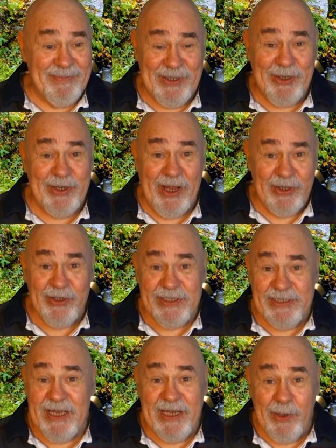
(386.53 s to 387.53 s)
I couldn't
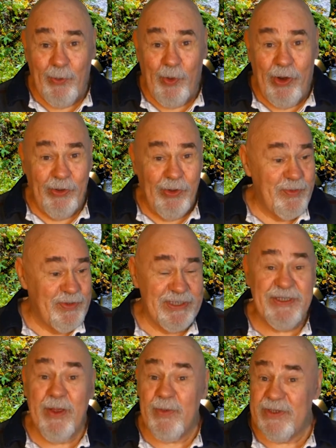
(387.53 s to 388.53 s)
see any water, it
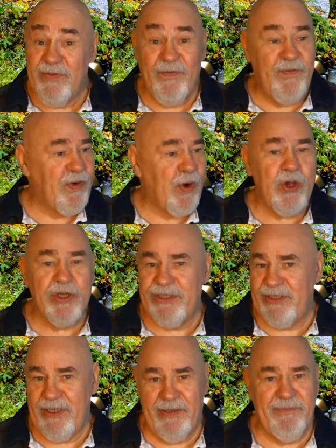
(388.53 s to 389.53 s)
was
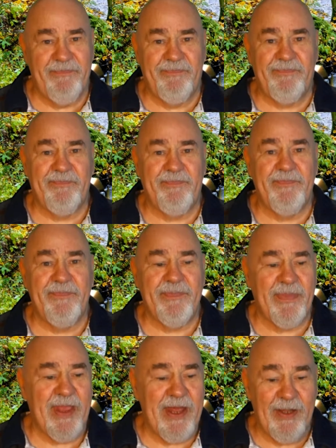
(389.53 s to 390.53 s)
frost.
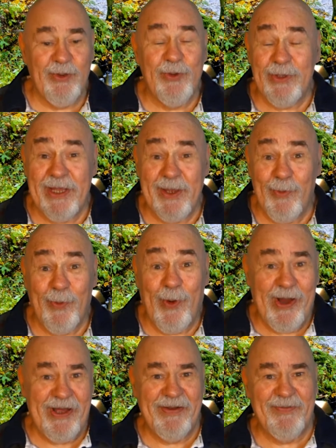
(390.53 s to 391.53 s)
It looked like
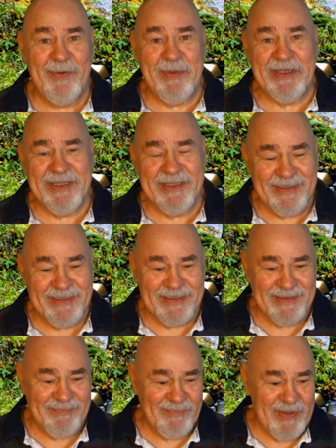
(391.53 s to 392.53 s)
water from a
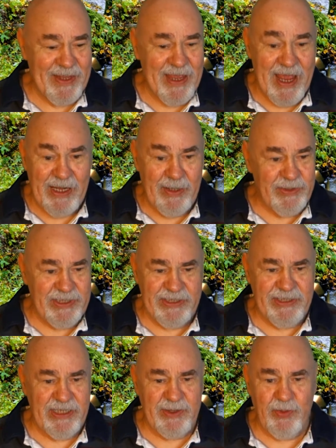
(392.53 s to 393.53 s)
distance. And there was
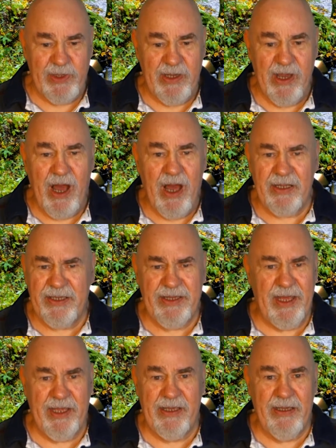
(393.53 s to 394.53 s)
just this wee hut
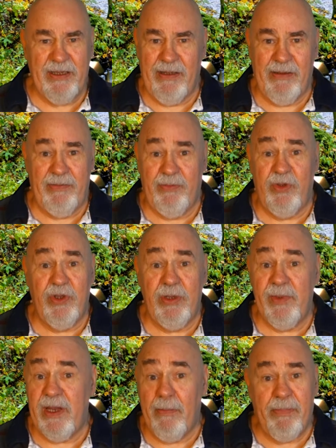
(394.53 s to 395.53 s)
thing, could
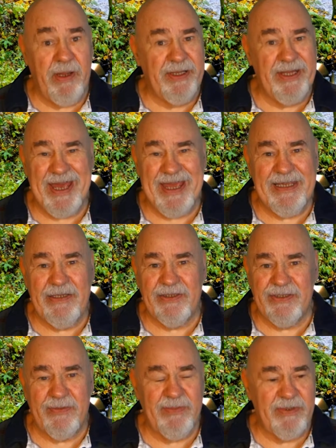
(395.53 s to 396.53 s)
have been a bird hide or
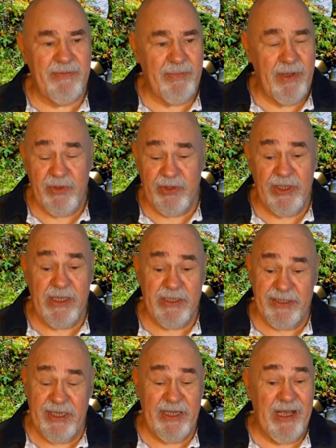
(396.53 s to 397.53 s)
something, but it was on the other
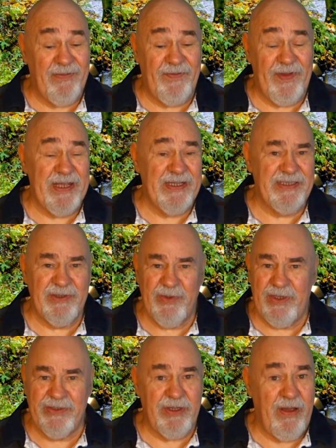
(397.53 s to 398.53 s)
side of a fence as
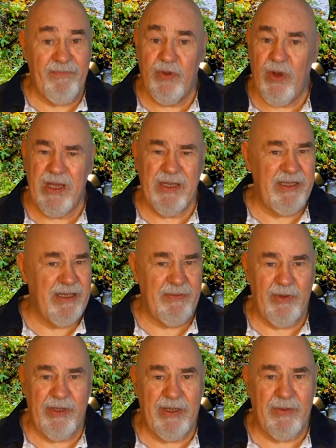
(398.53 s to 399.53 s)
well, so I have no idea
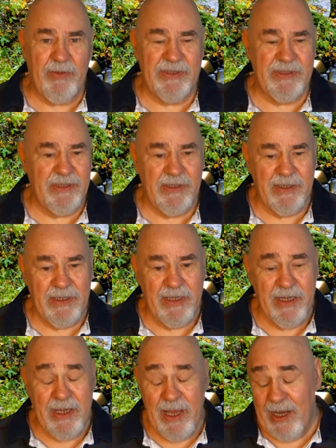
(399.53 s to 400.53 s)
what that was.
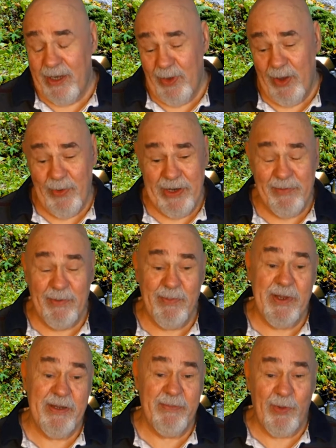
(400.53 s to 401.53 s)
Anyway, I
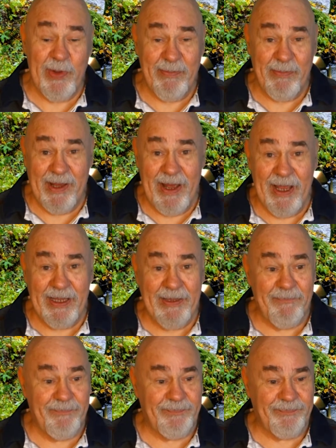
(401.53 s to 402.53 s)
made my way back,